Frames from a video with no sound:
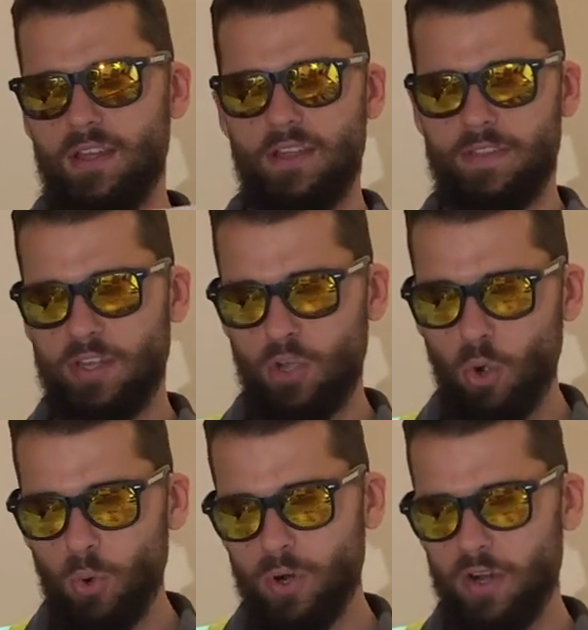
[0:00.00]
The
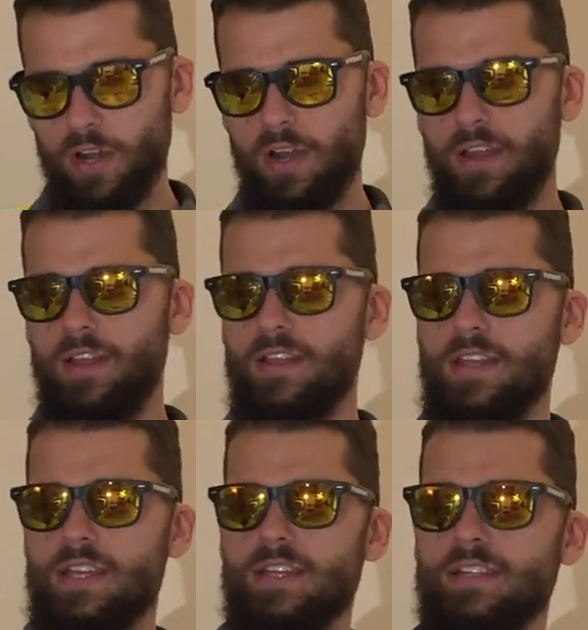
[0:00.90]
core
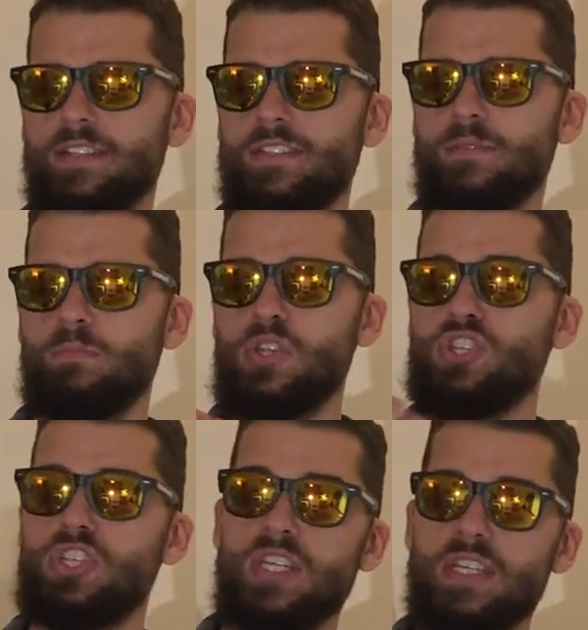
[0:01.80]
is
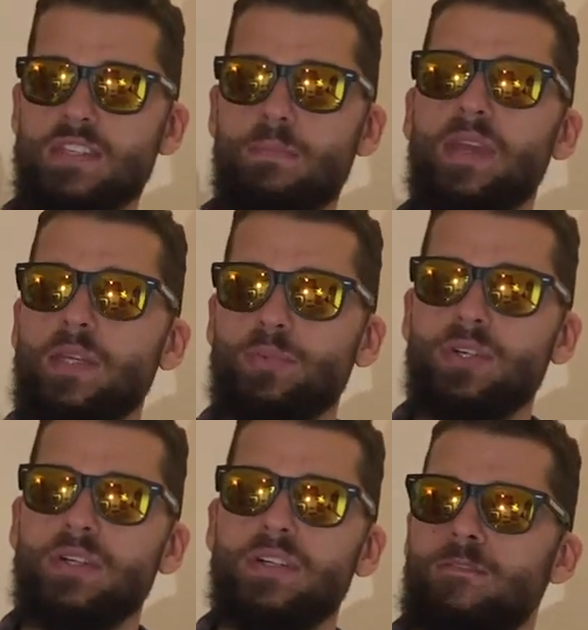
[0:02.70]
machined
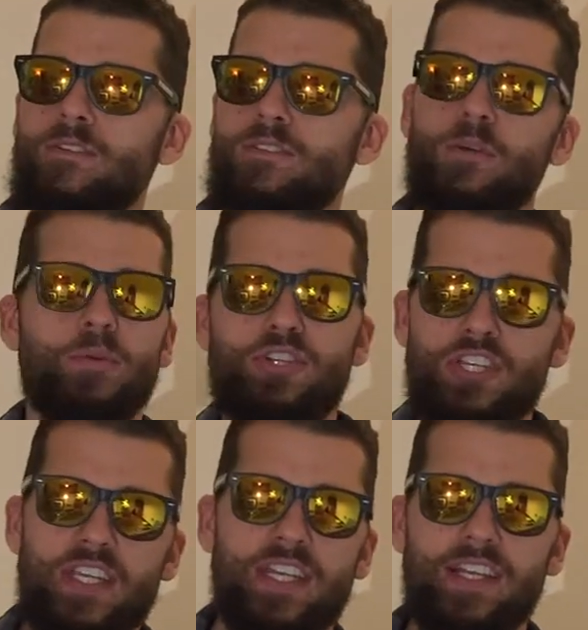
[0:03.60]
maple. So
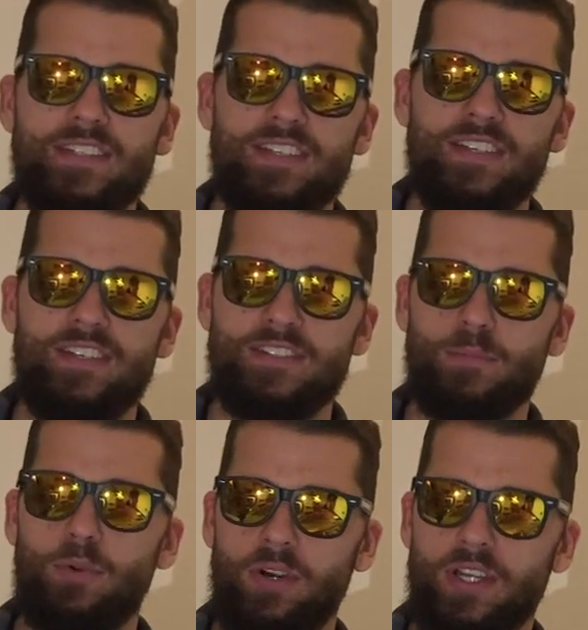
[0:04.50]
machining is a
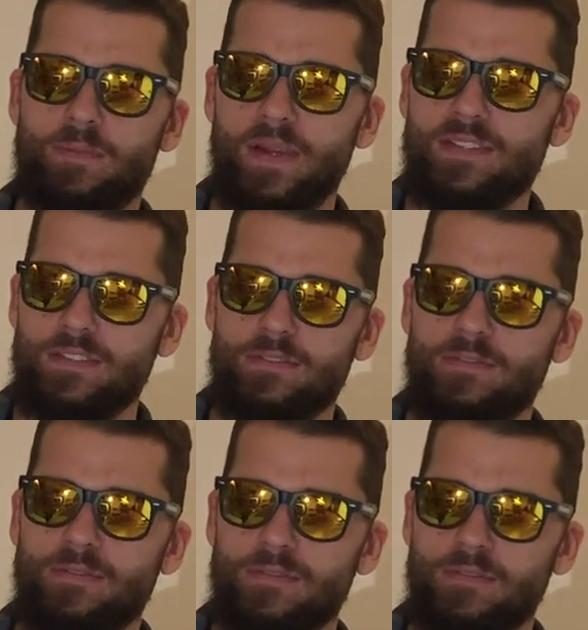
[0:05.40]
more expensive
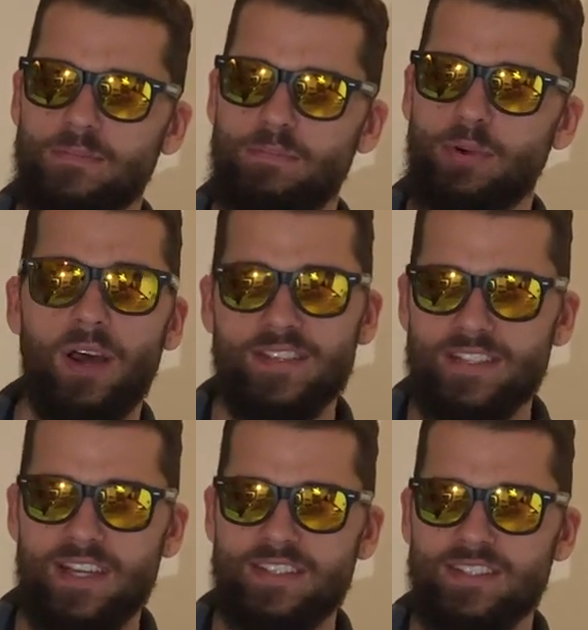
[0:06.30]

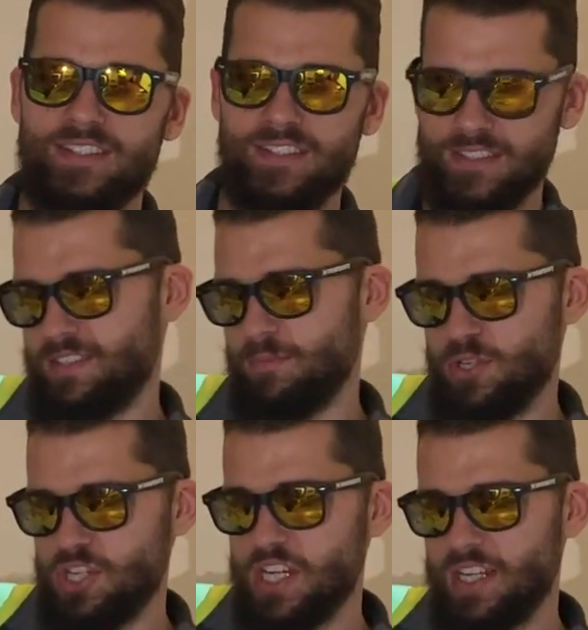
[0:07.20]
process. The
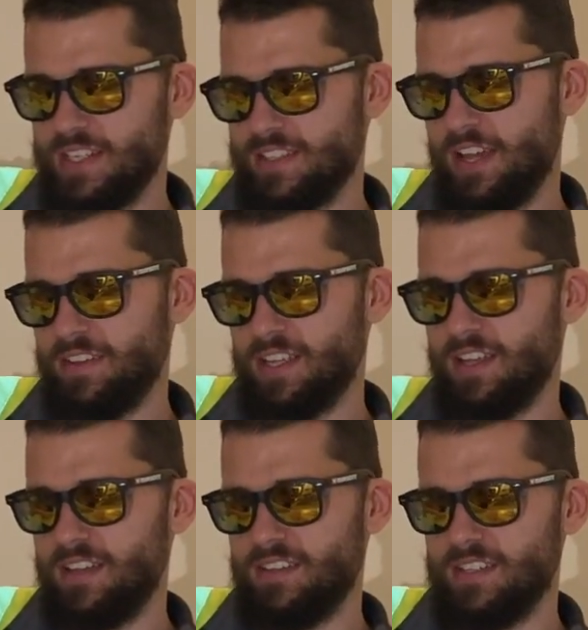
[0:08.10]
machining is how they
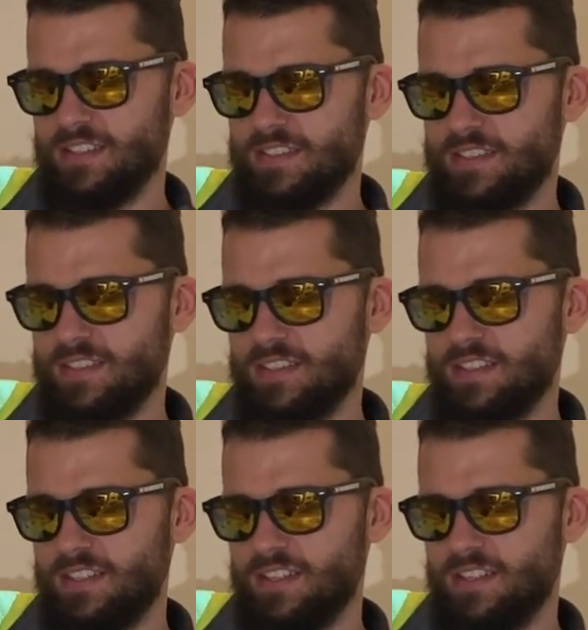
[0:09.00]
got these
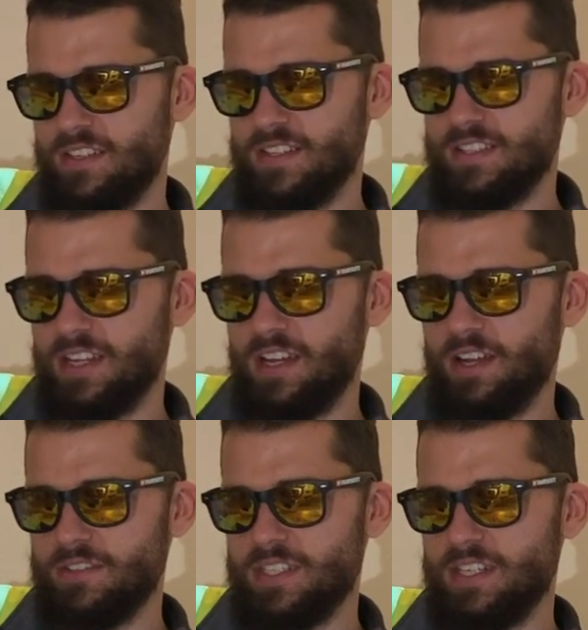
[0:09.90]

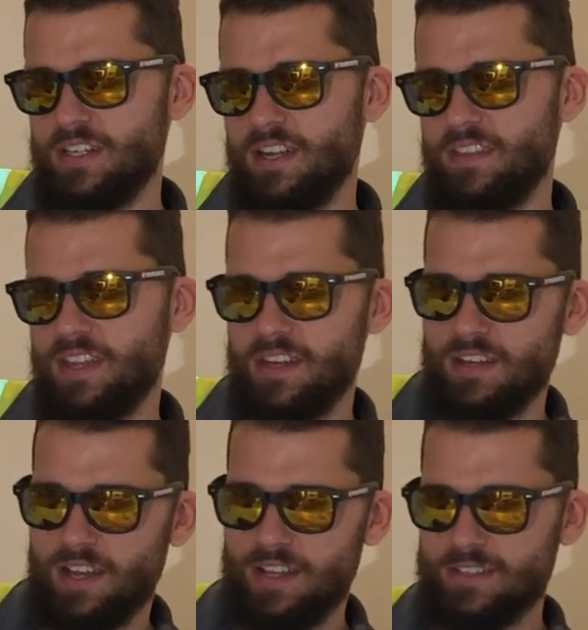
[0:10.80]
cutouts here, and then
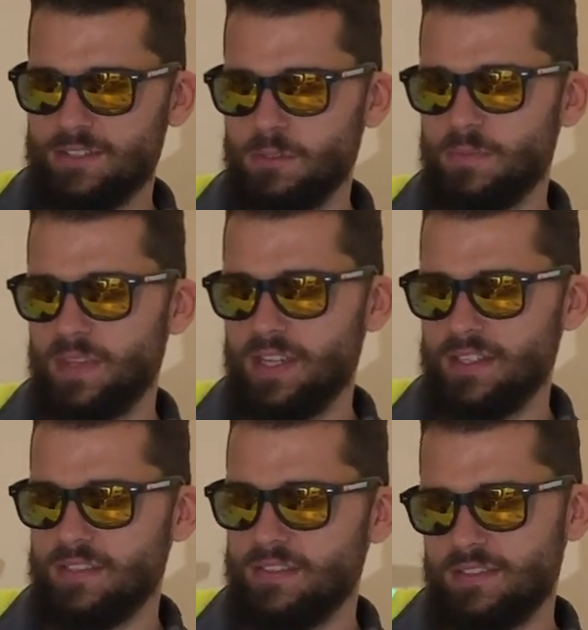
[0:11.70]
I assume they
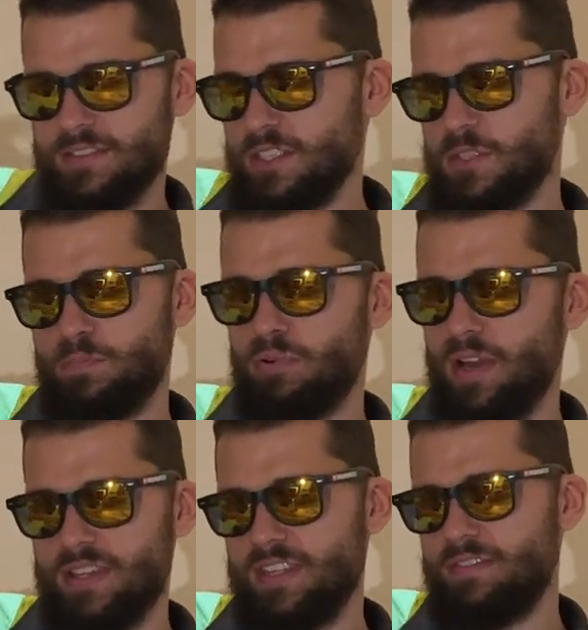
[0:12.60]
just
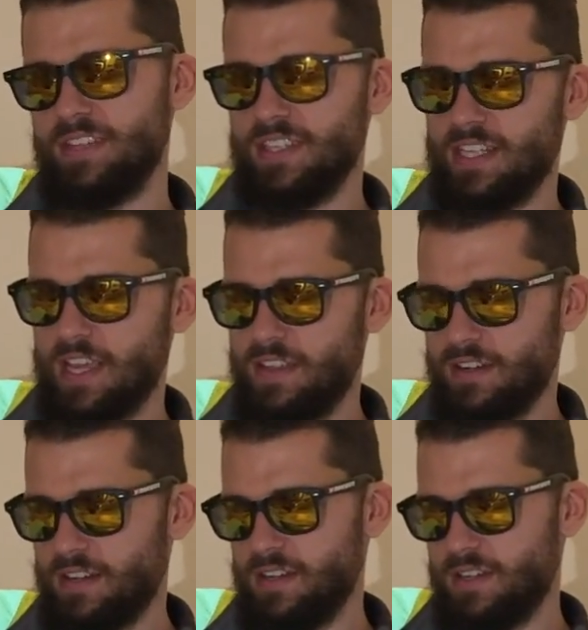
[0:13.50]
pressed everything
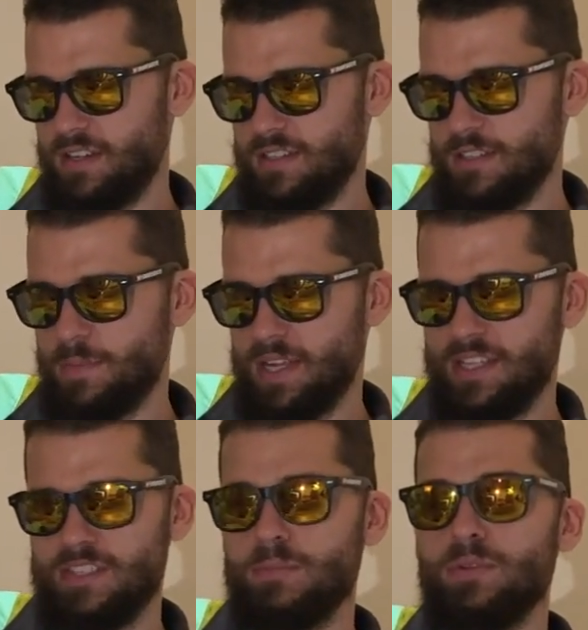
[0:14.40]
together to make it
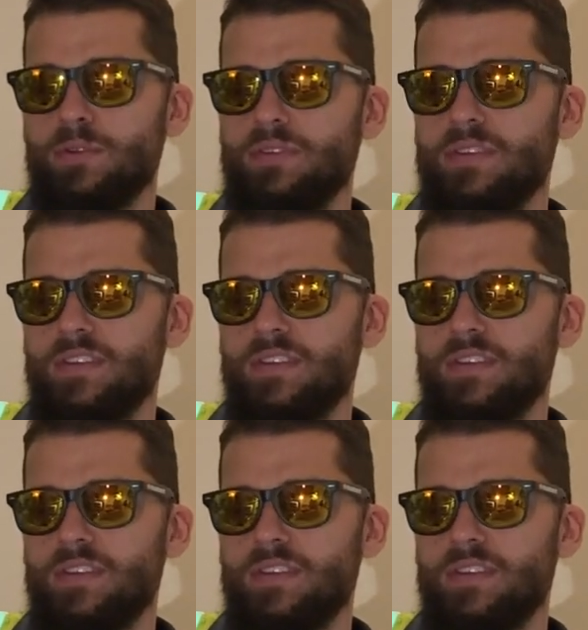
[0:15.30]
smooth.